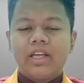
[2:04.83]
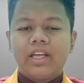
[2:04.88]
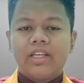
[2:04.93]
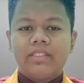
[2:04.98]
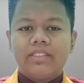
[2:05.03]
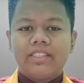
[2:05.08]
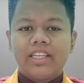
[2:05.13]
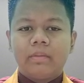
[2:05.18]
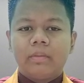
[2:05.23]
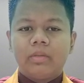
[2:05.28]

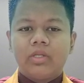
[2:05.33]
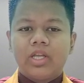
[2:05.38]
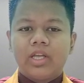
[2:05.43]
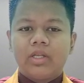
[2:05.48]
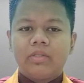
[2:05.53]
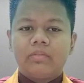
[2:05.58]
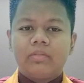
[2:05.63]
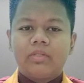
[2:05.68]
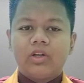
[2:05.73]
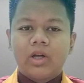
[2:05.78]
establishing
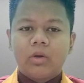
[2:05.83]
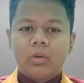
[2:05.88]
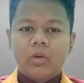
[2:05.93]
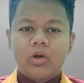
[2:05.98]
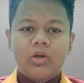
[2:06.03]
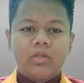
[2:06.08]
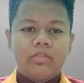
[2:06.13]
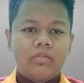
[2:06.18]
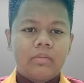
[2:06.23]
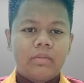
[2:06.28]
a
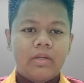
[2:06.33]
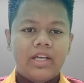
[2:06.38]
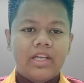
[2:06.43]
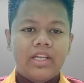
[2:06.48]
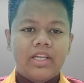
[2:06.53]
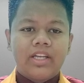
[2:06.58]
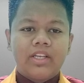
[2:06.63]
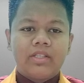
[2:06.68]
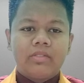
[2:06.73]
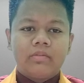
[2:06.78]
framework for
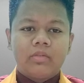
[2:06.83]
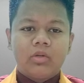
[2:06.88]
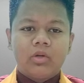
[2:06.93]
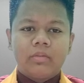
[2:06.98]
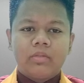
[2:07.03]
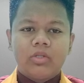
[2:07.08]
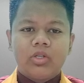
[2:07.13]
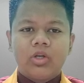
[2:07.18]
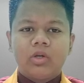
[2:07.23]
making informed